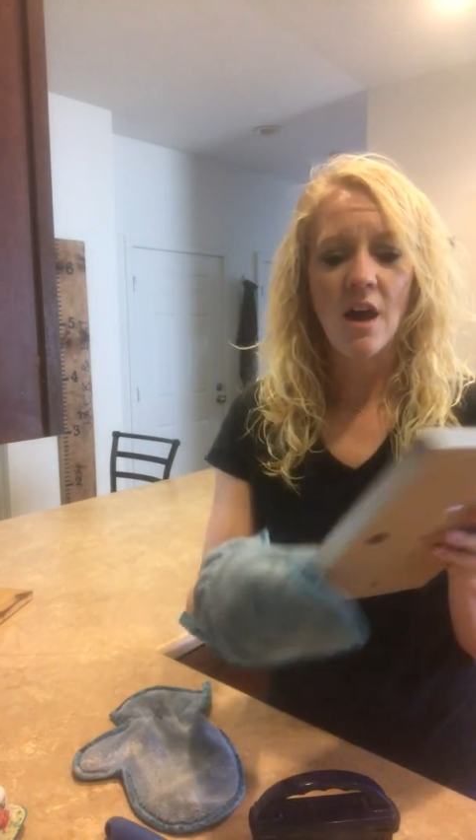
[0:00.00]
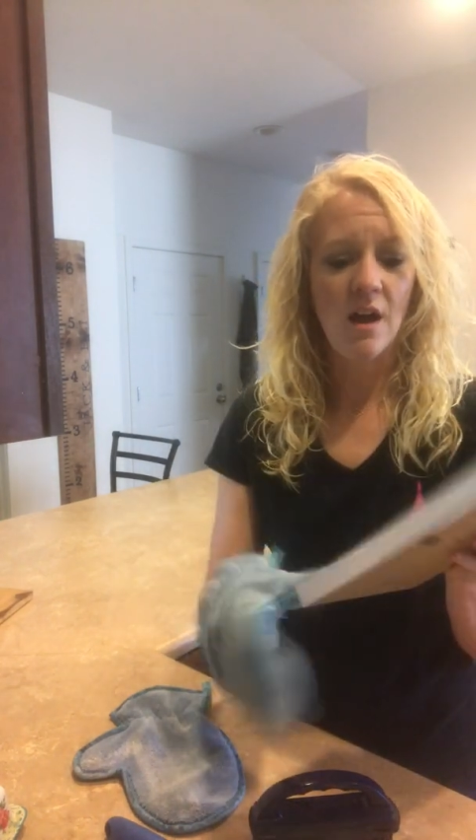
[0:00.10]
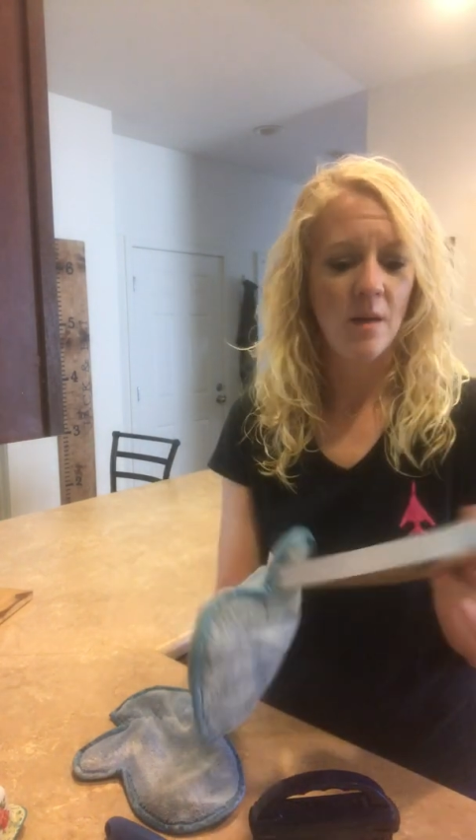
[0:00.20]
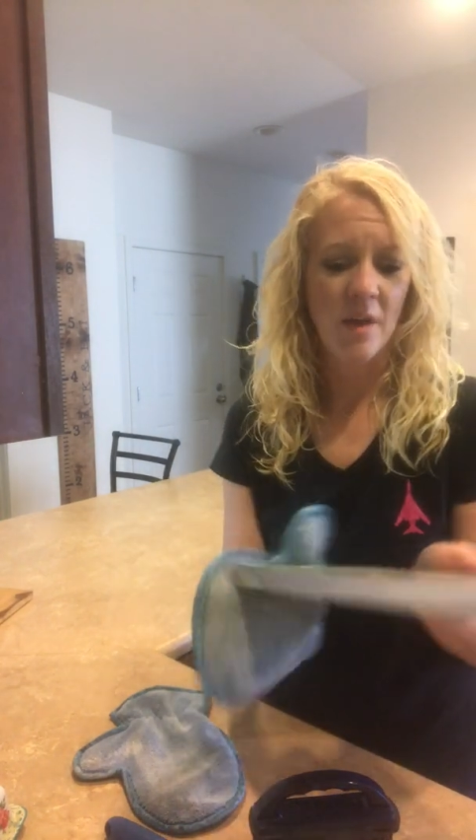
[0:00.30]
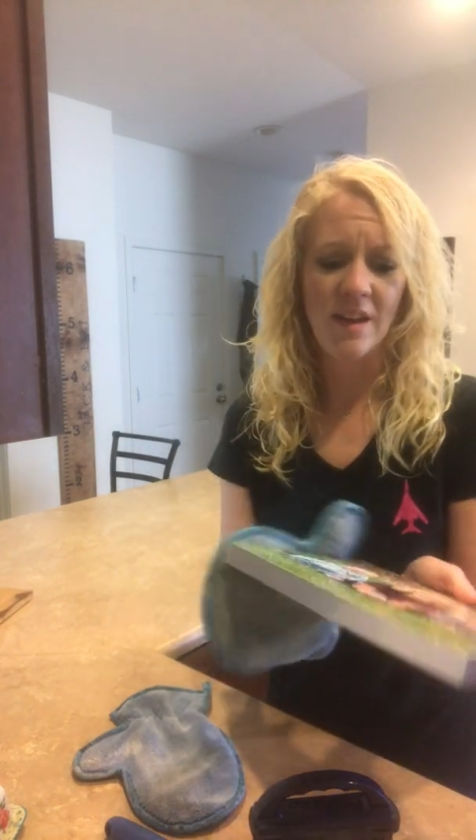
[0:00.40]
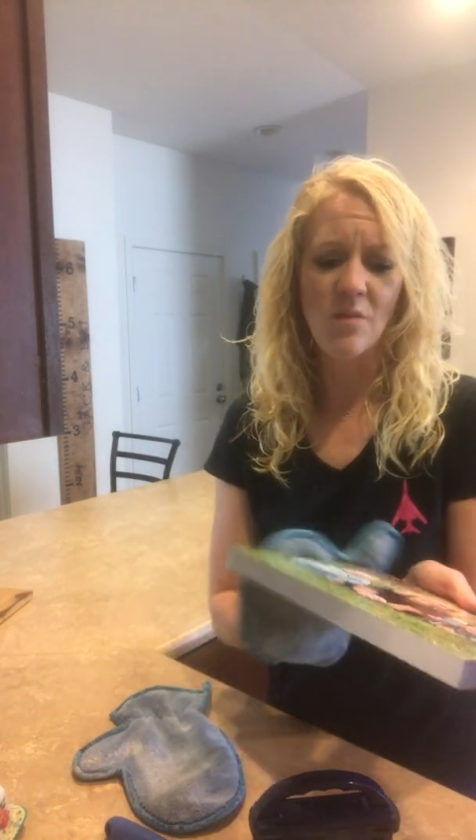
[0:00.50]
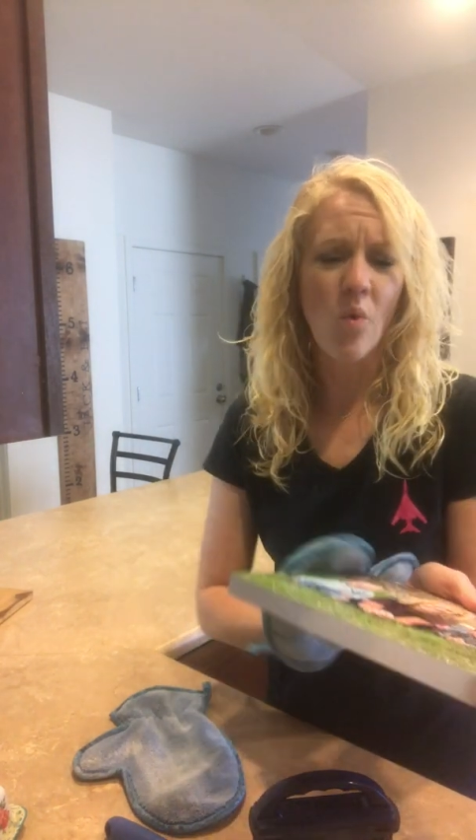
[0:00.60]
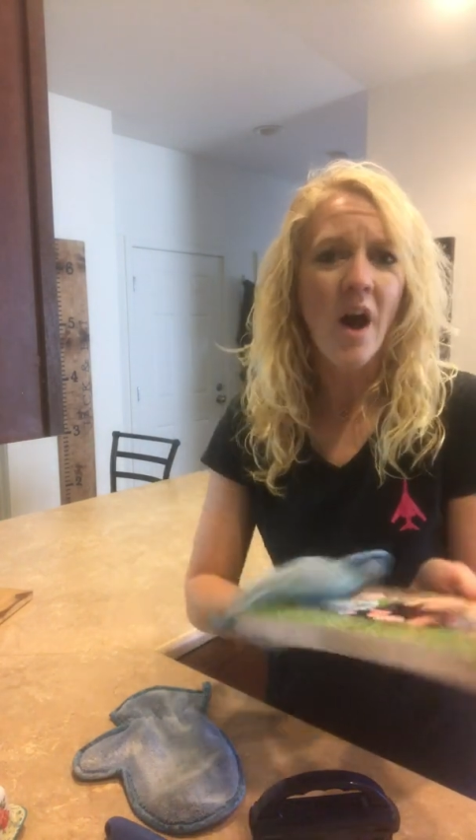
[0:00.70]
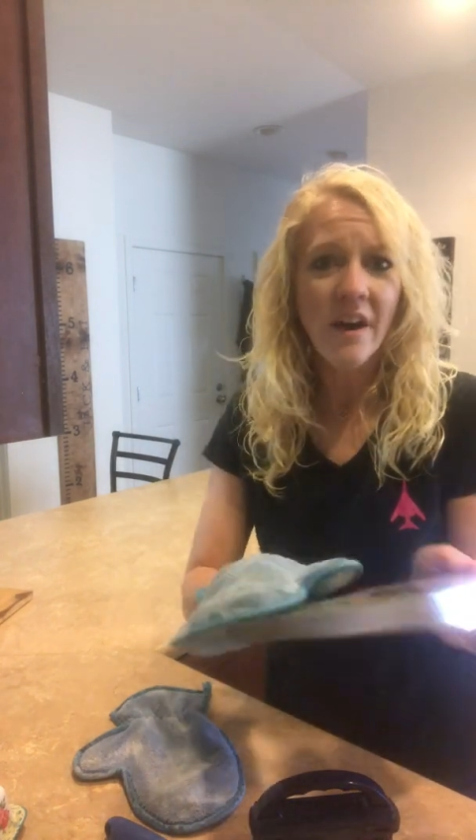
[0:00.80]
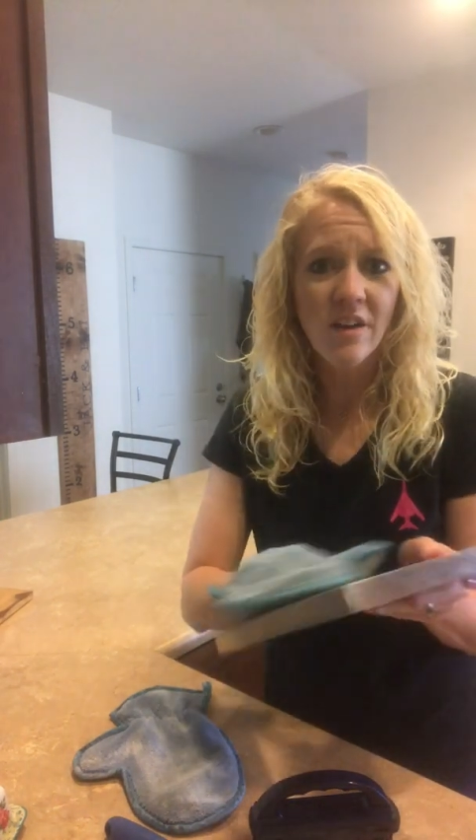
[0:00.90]
um, any
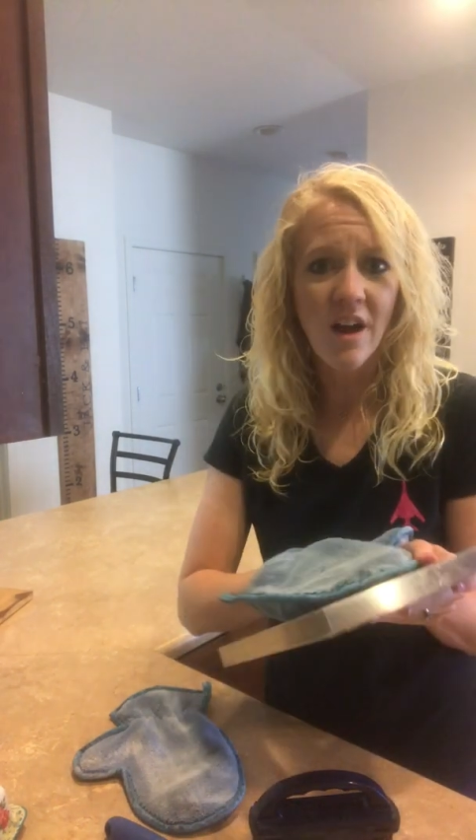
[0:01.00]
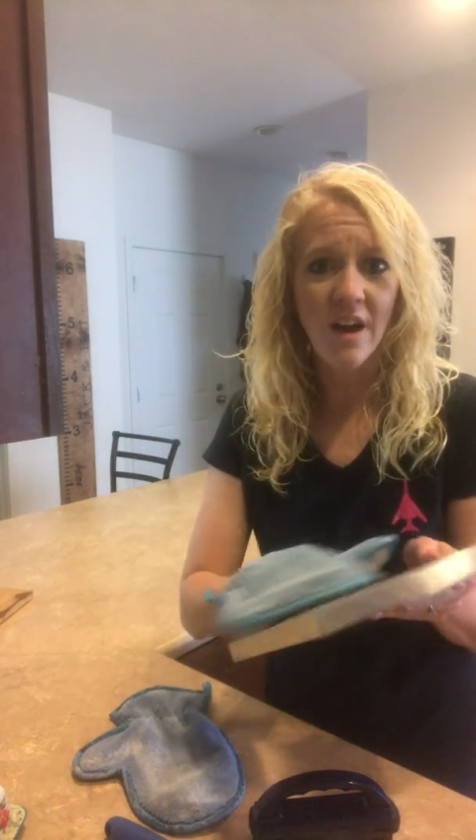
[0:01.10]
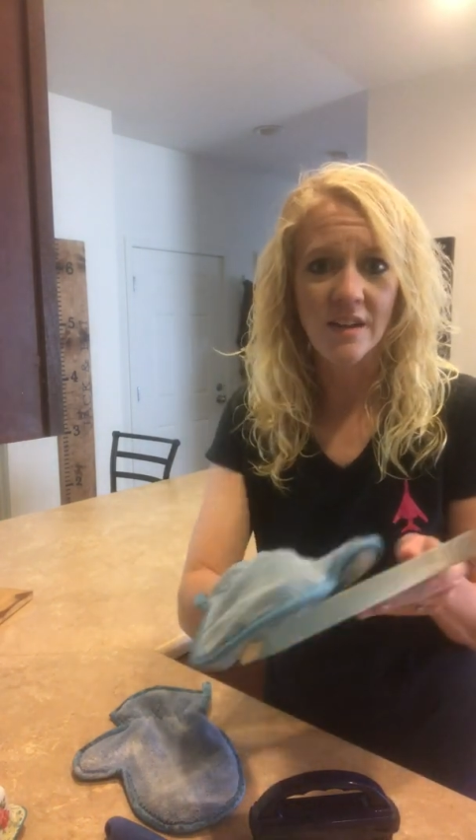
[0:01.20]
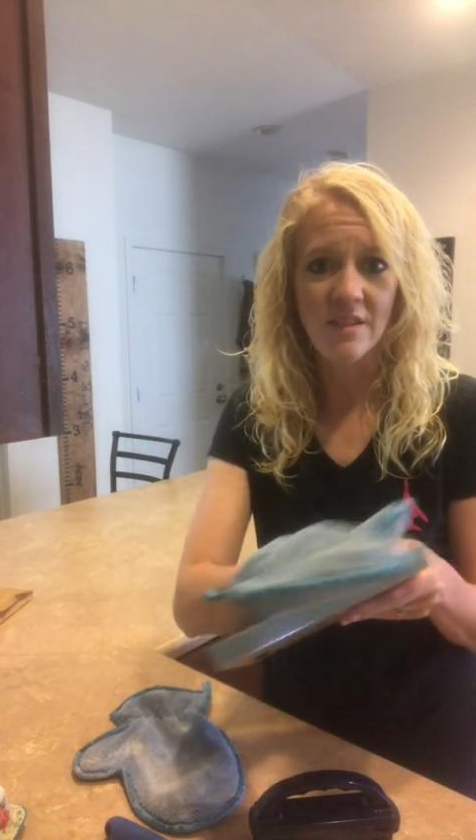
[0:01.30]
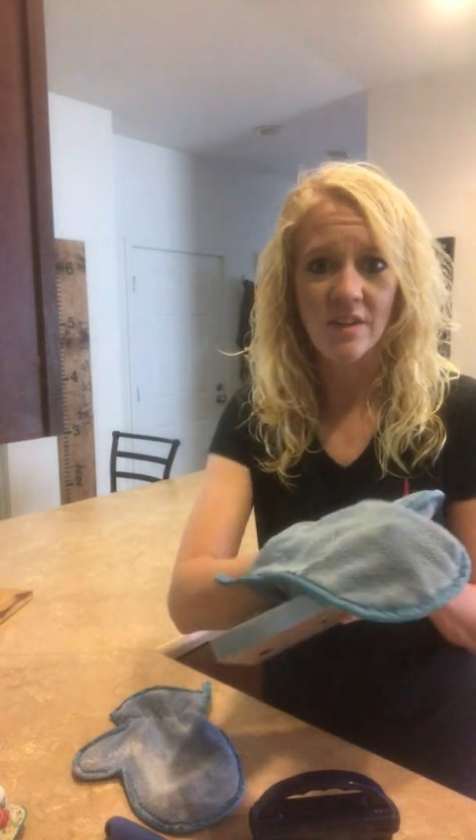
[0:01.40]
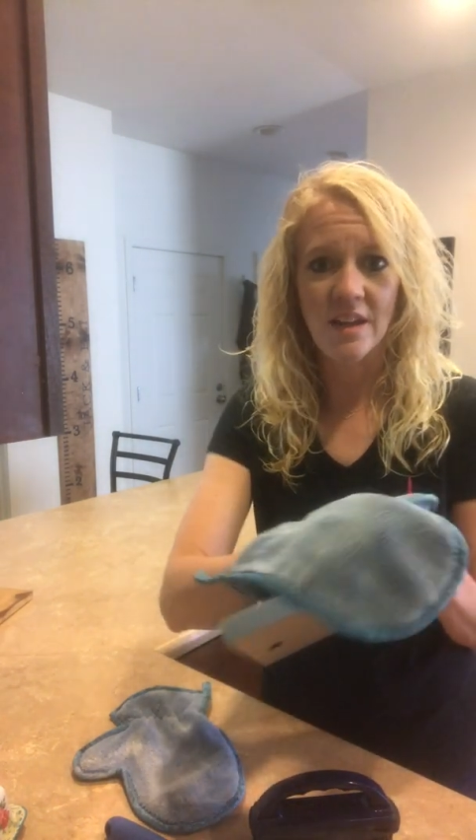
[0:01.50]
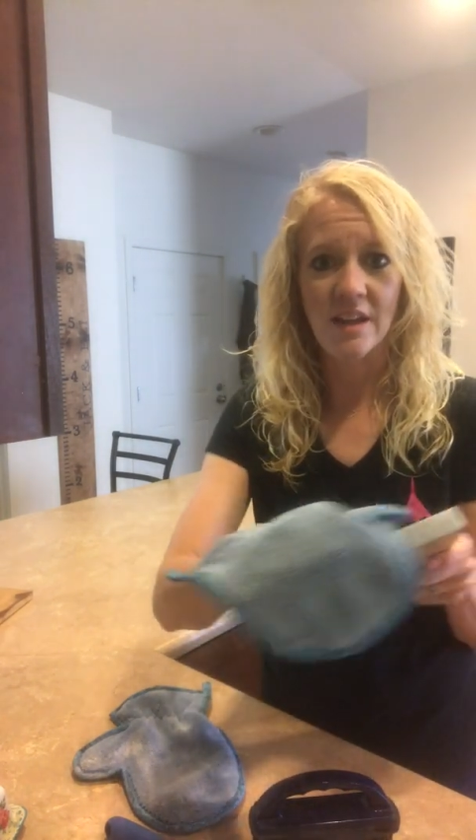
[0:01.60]
water on even.